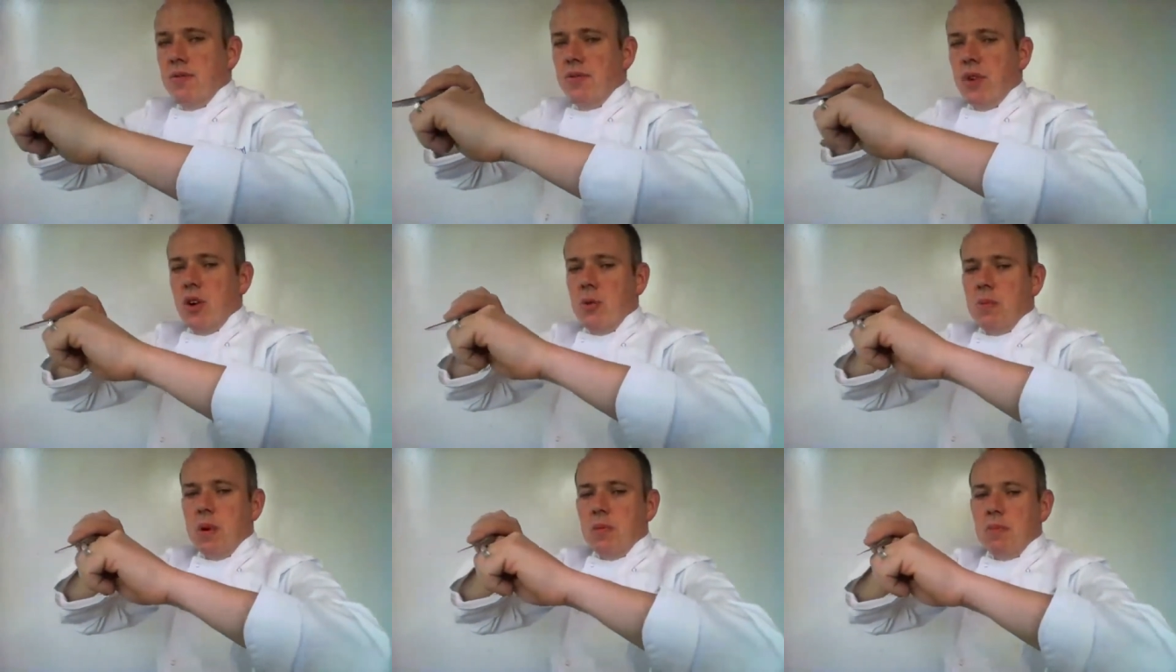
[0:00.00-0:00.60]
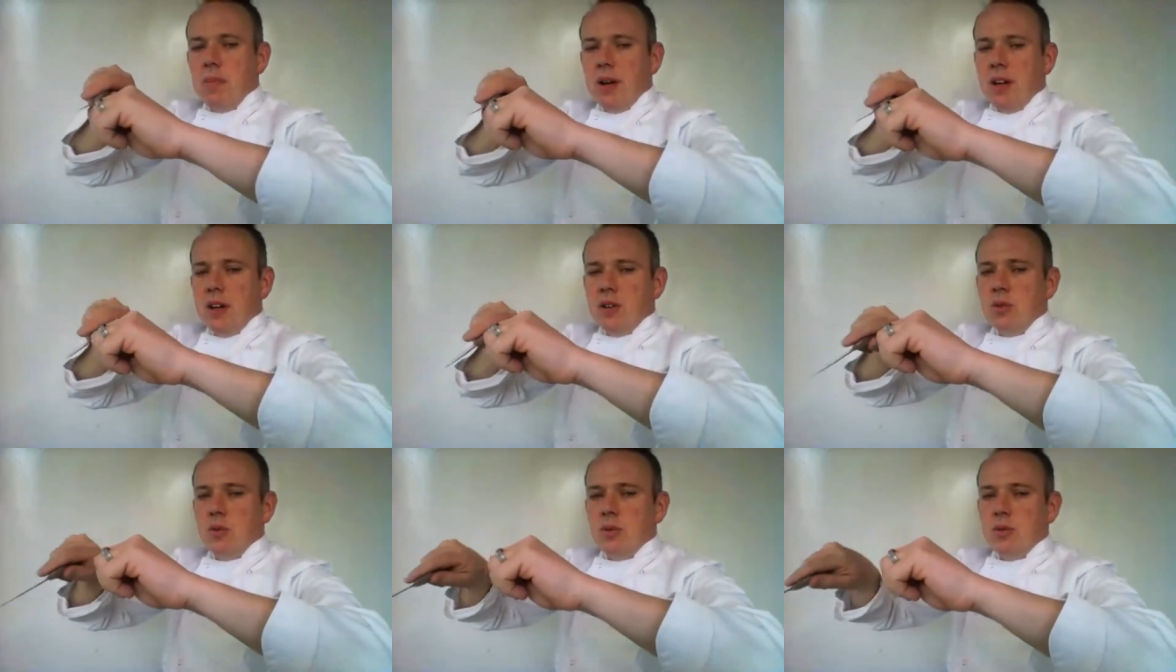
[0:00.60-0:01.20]
from my
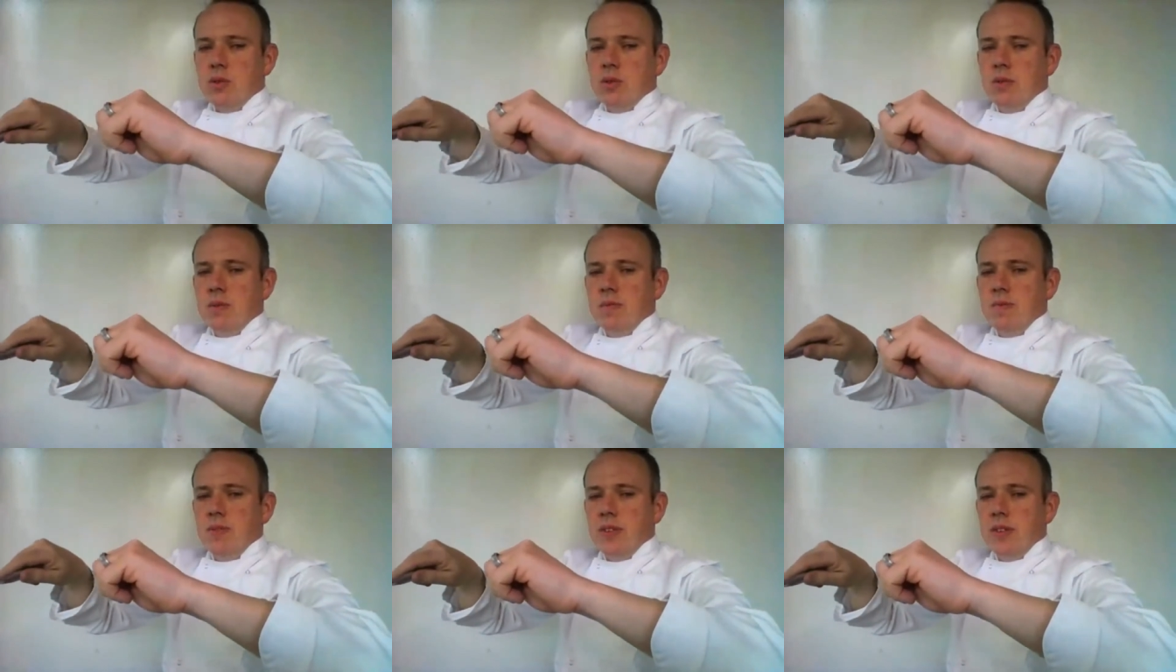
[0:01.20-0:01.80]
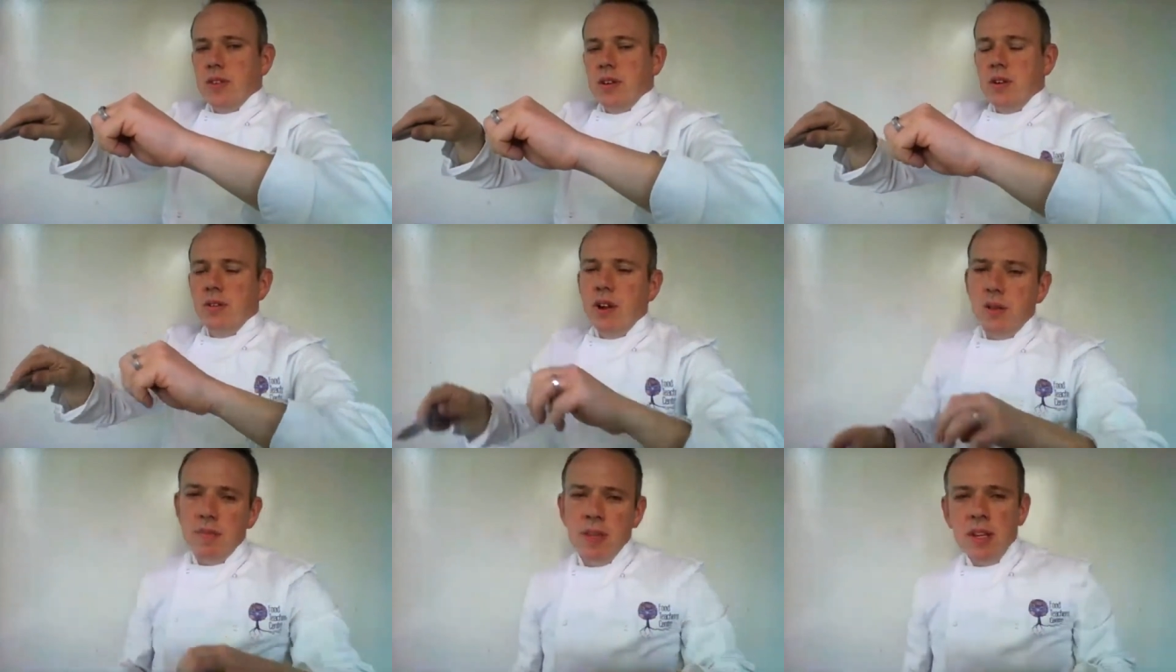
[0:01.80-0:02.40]
knuckles. All
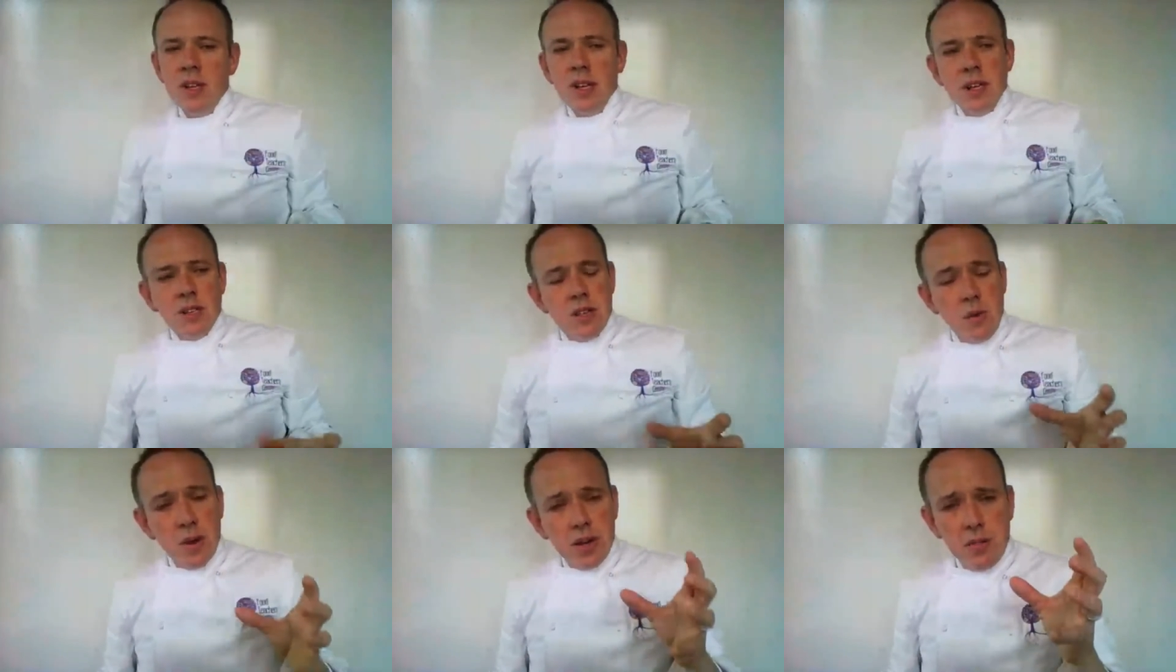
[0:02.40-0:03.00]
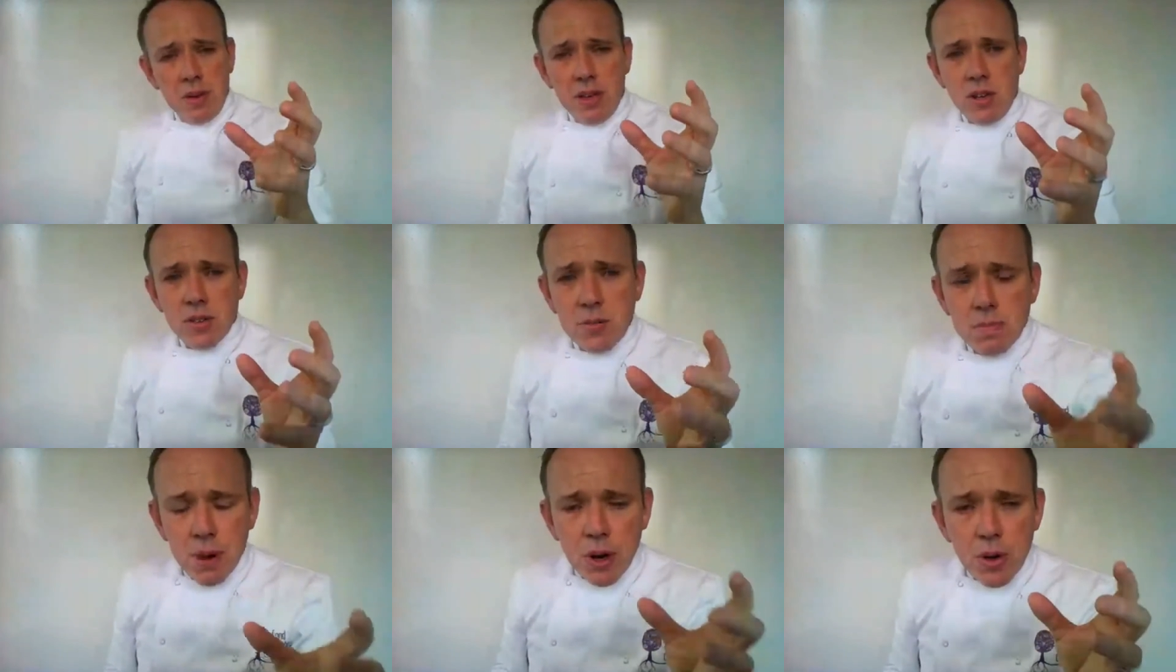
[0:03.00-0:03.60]
right, so we're going to be
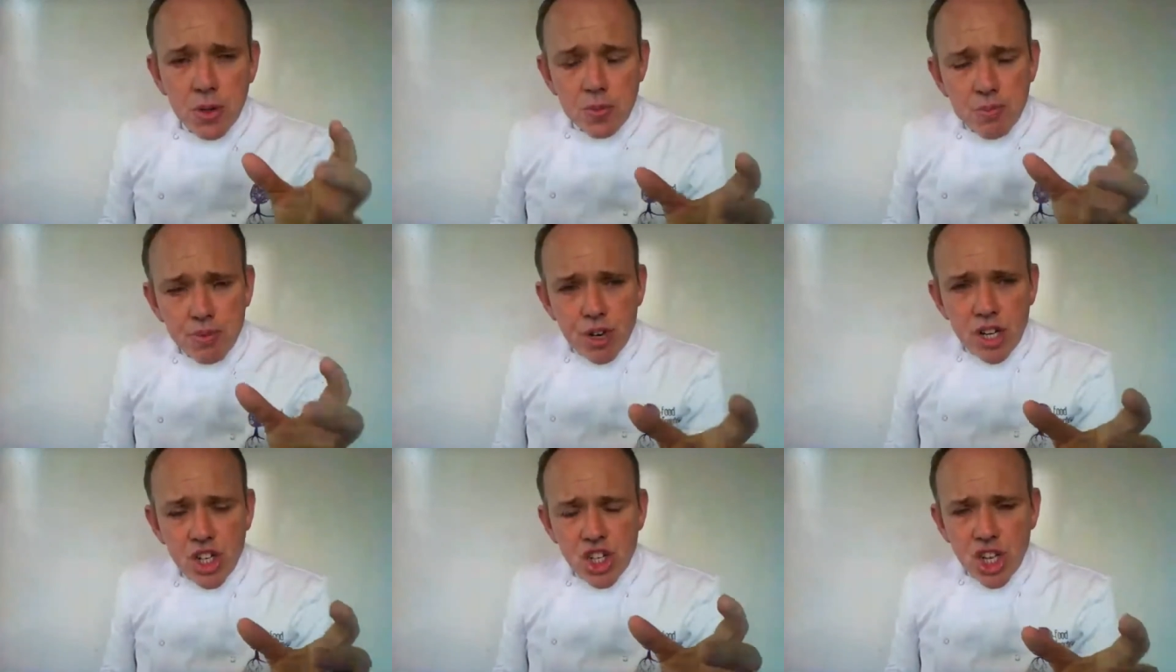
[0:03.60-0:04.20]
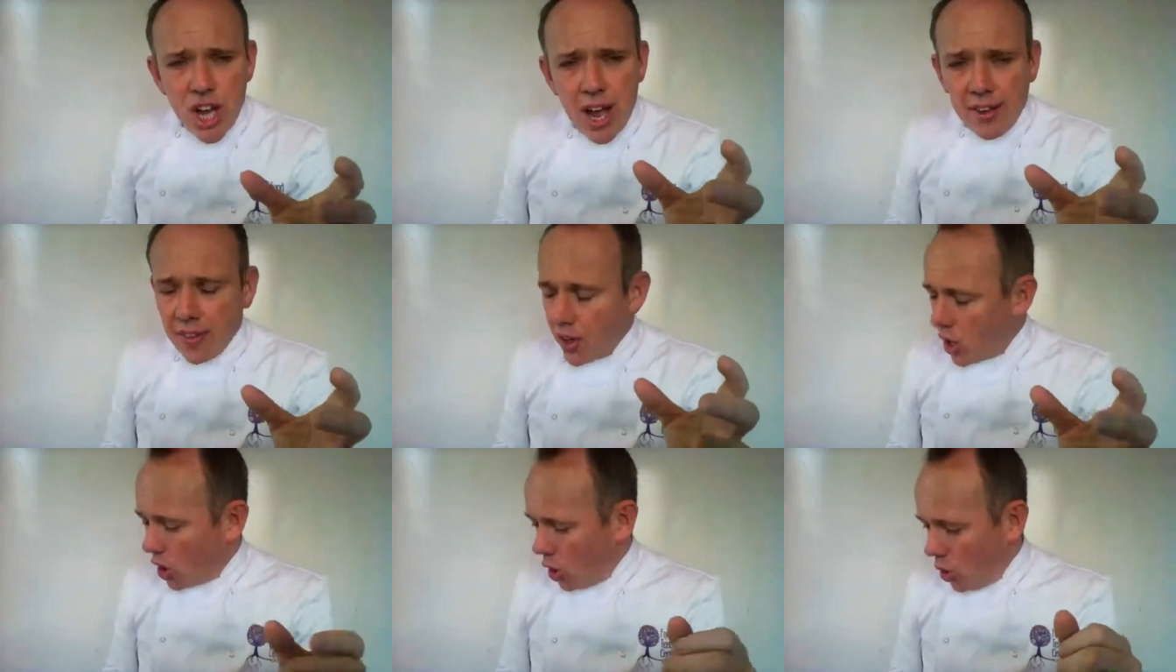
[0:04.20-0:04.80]
using both the bridge
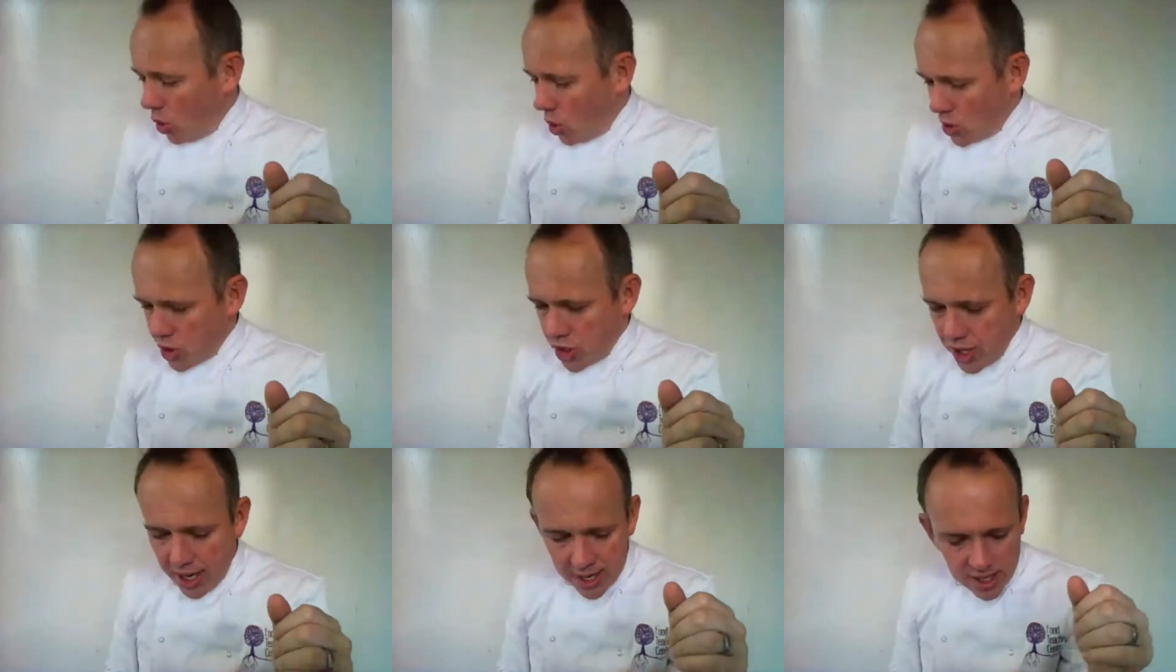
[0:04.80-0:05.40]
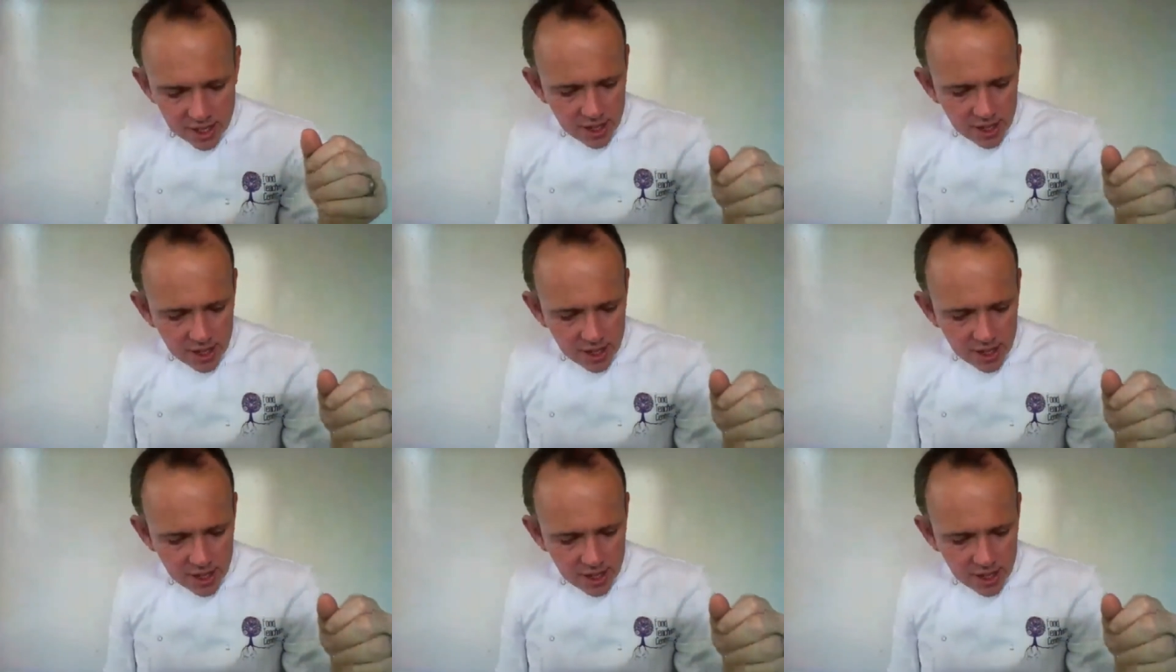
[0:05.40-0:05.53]
and the claw today.